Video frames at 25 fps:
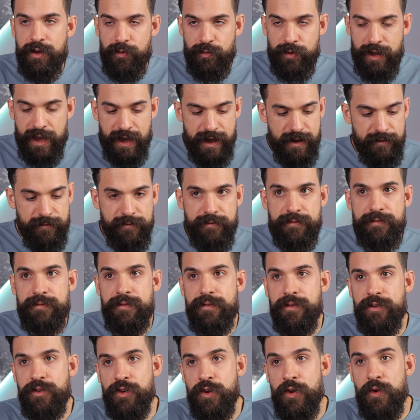we have
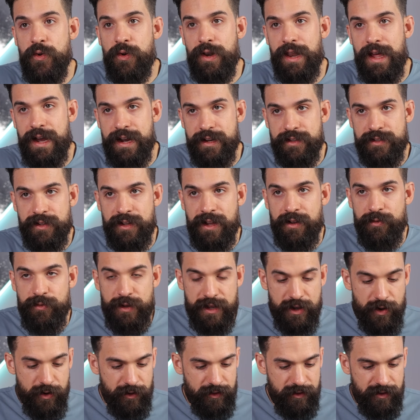new line so that
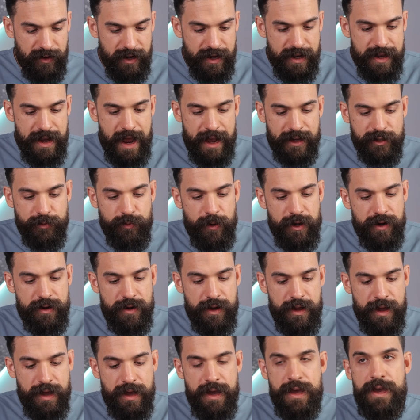we go to the next
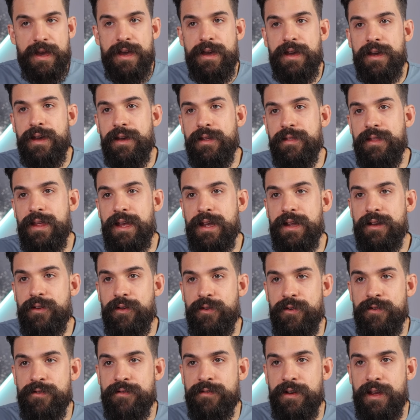one and then
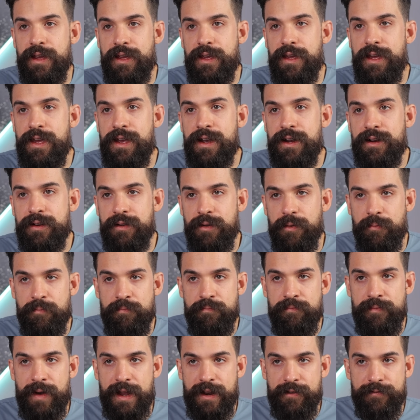over here,
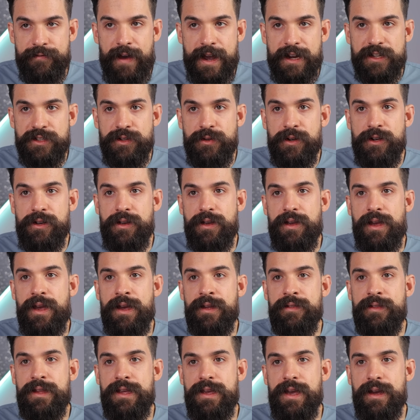manufacturer
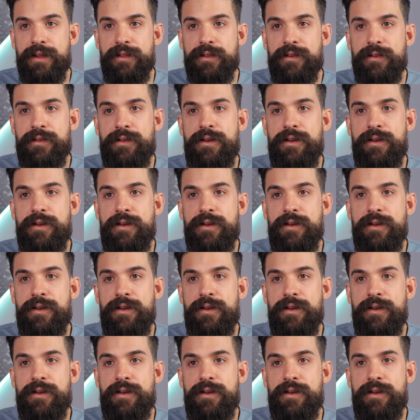at the end.